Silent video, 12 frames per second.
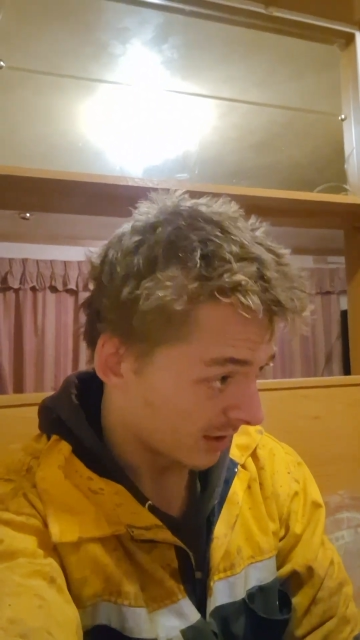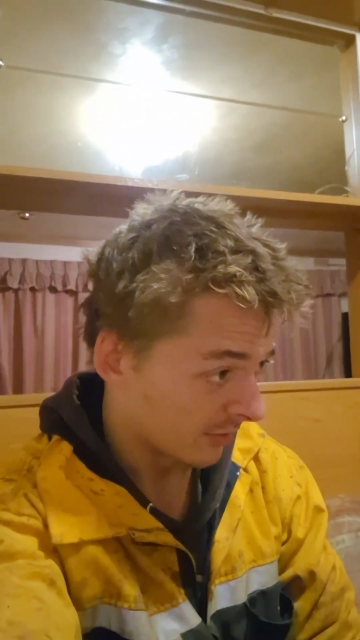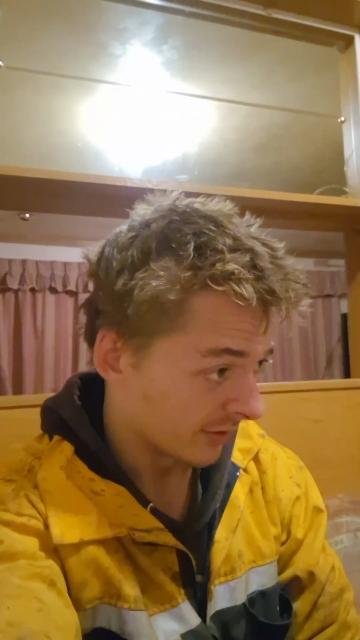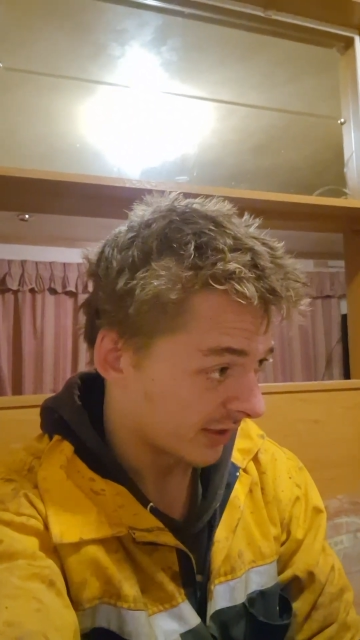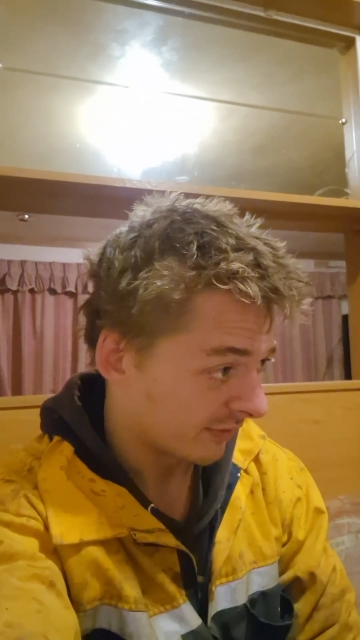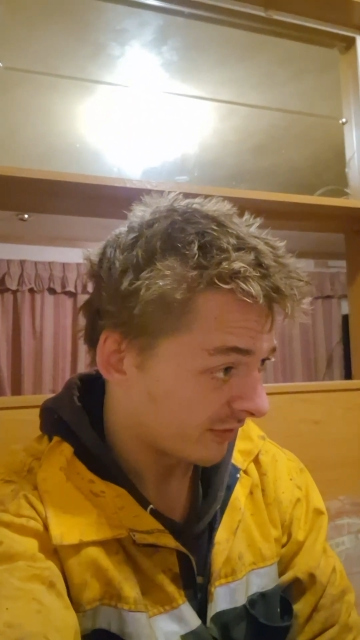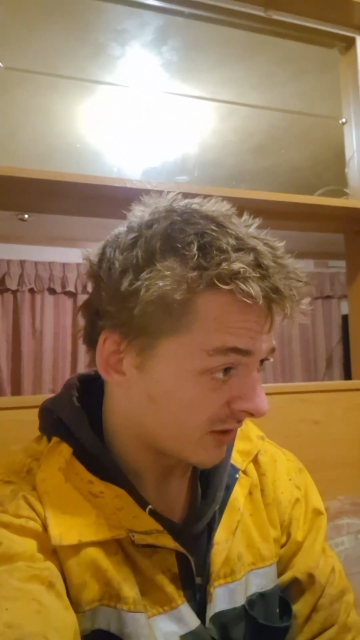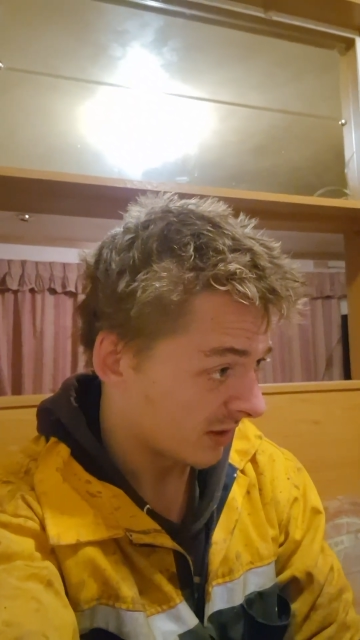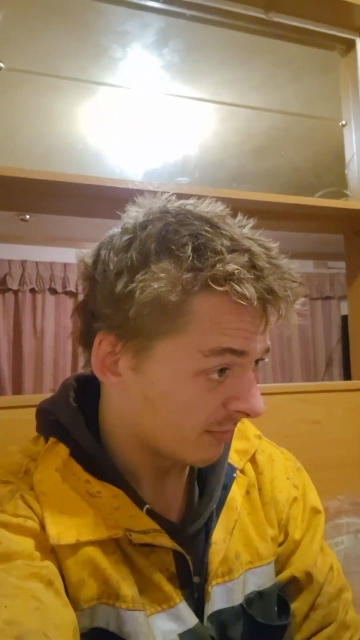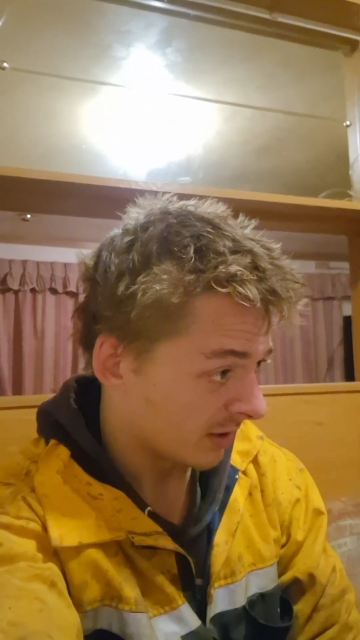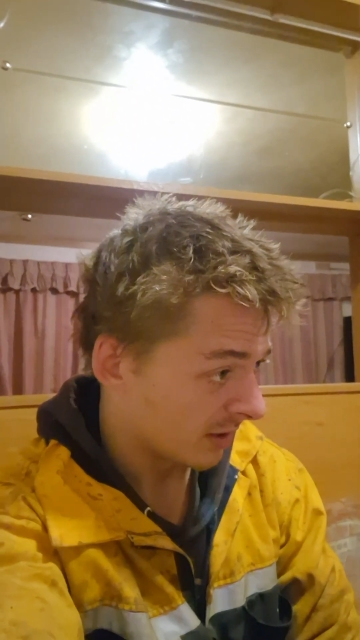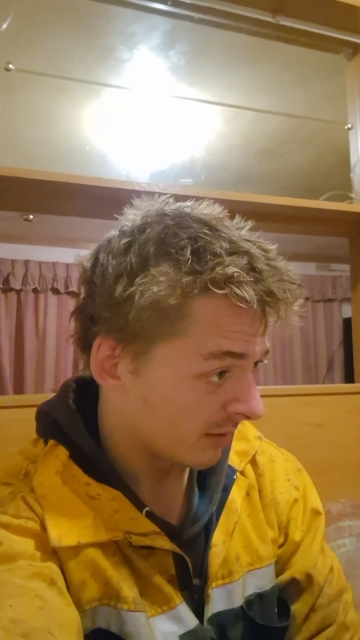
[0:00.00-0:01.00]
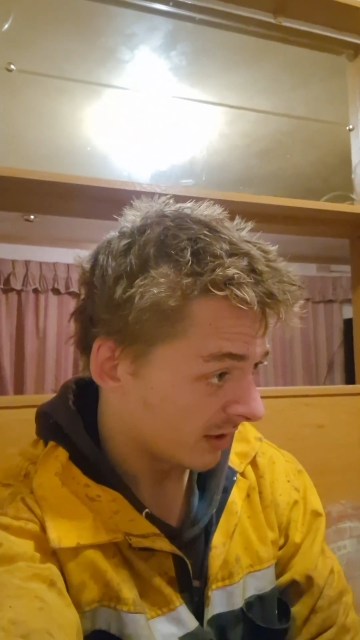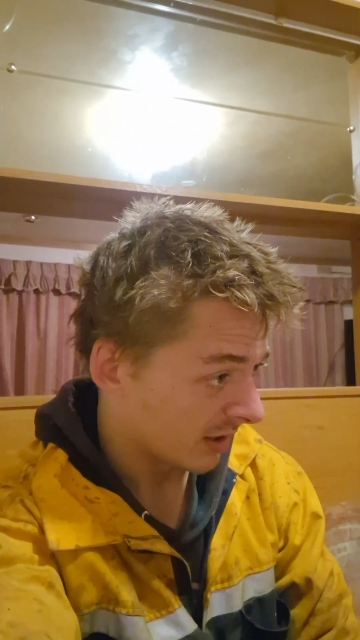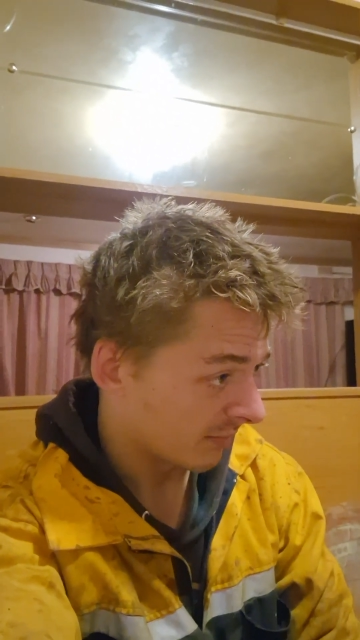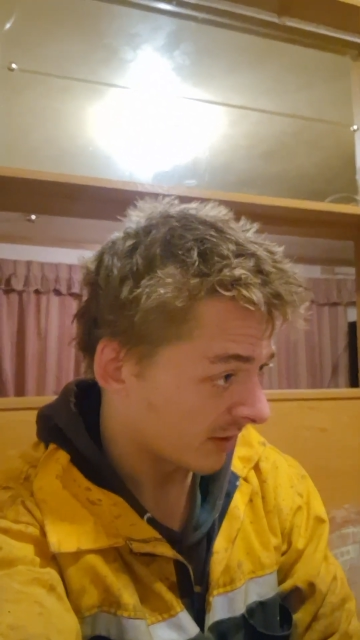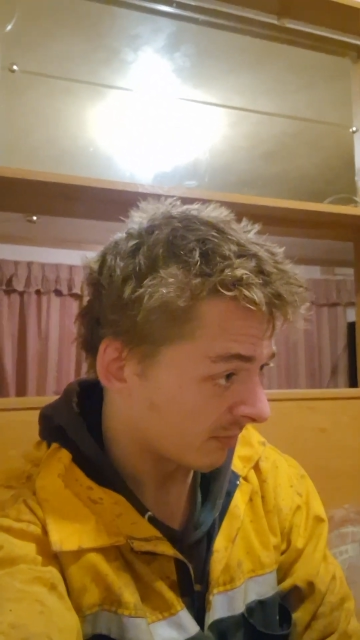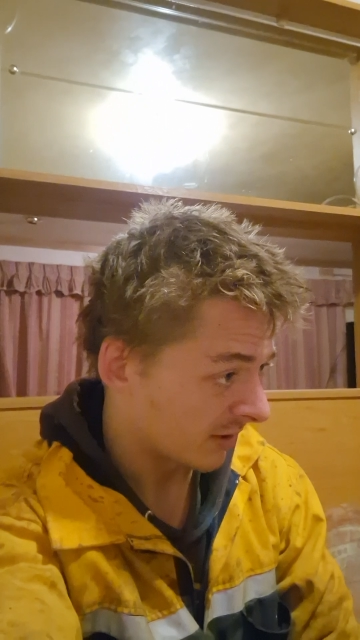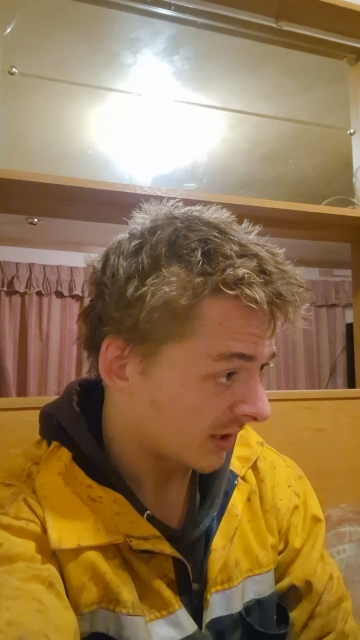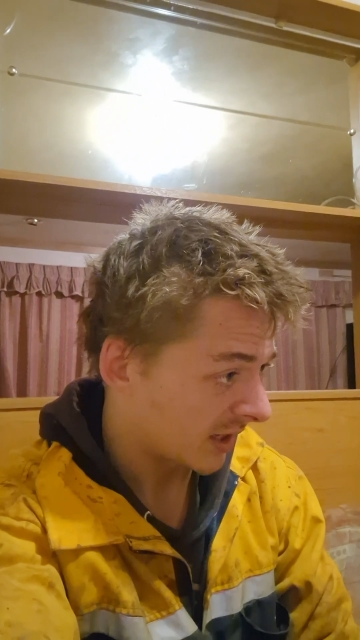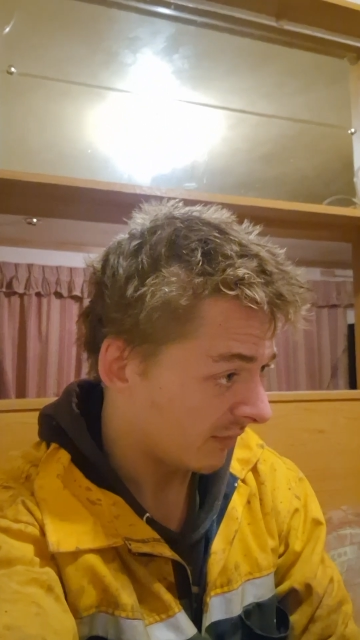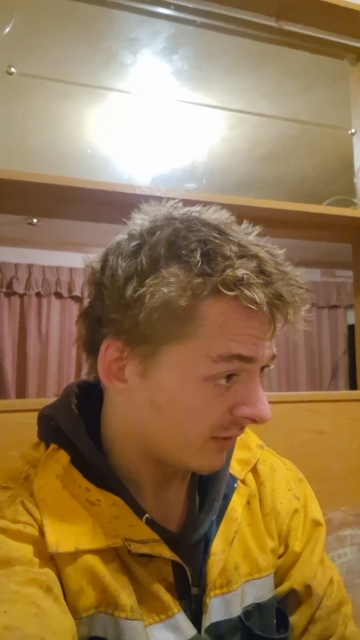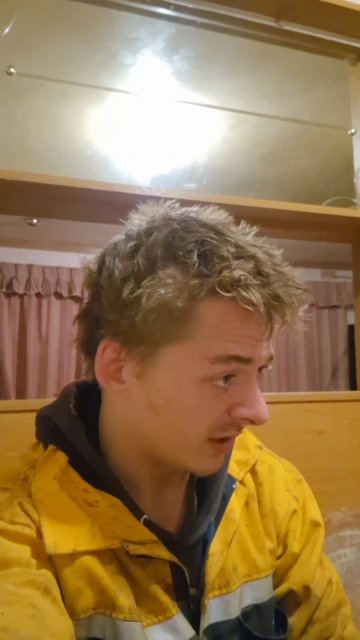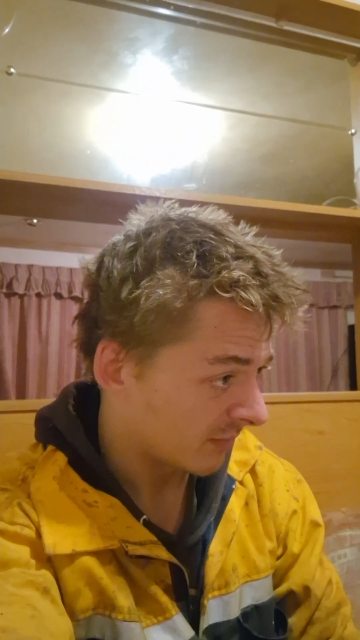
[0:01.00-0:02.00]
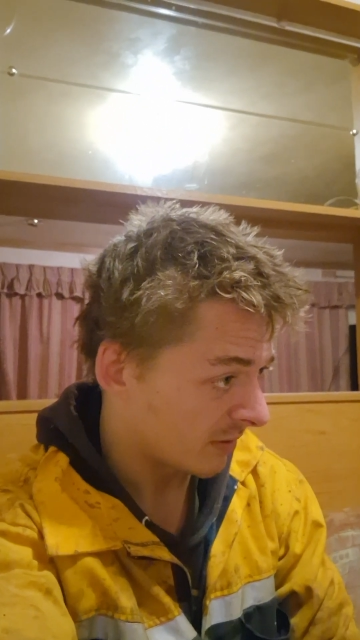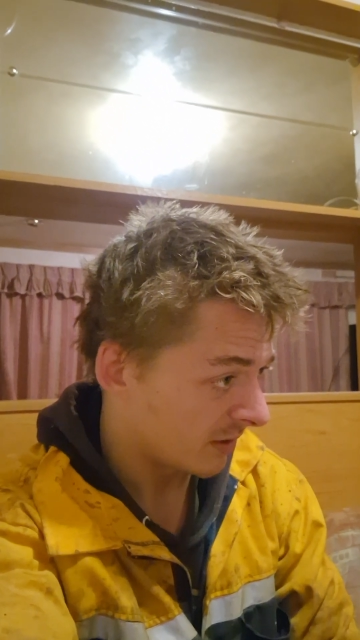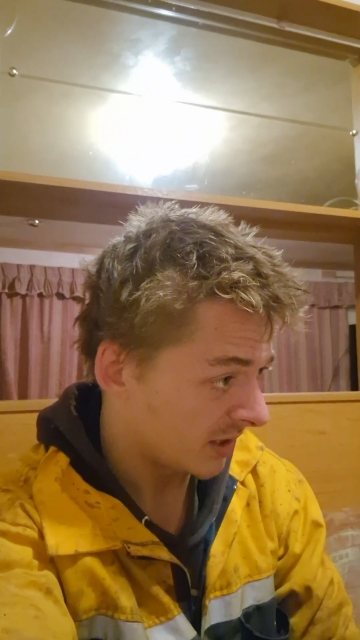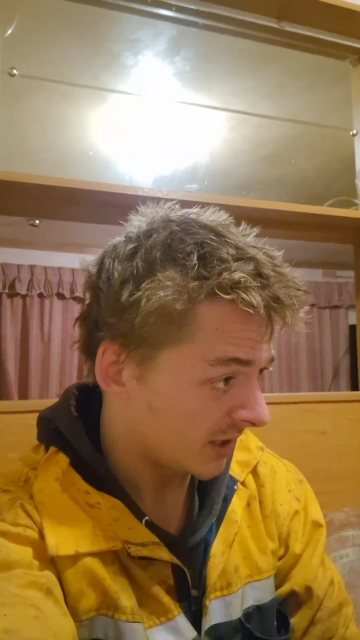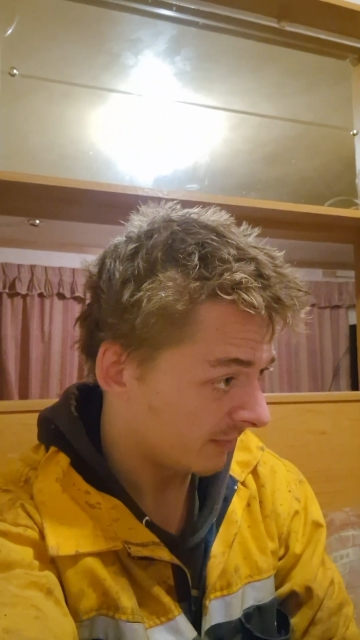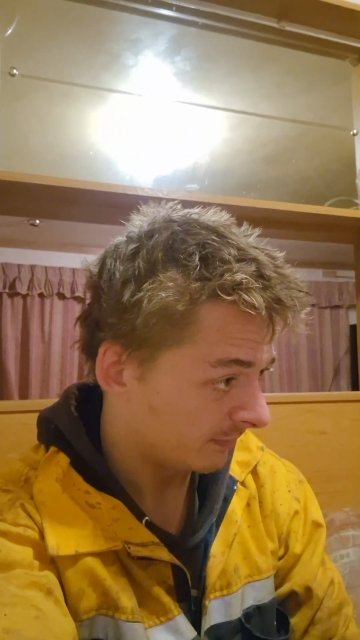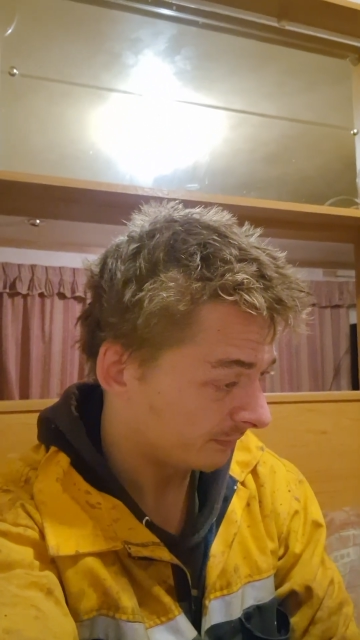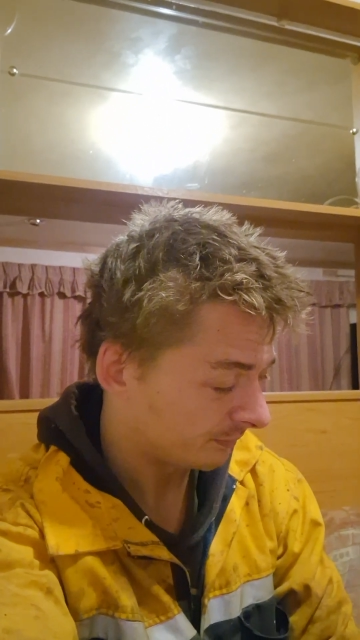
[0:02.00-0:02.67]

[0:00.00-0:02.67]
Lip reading: on this farm, earning up some savings money,